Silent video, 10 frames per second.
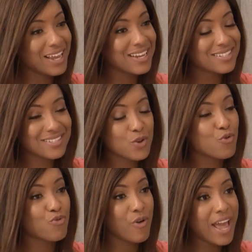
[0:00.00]
It is
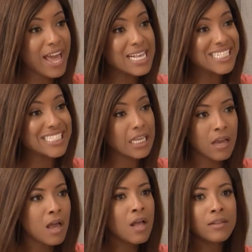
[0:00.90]
crazy.
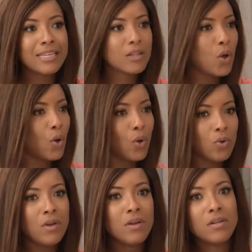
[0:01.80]
Like the
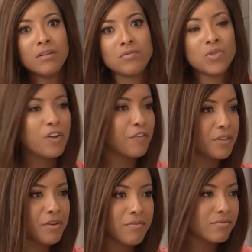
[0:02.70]
whole do it for
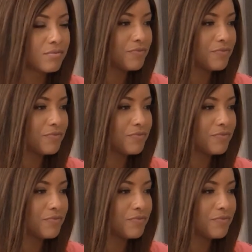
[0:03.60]
the gram.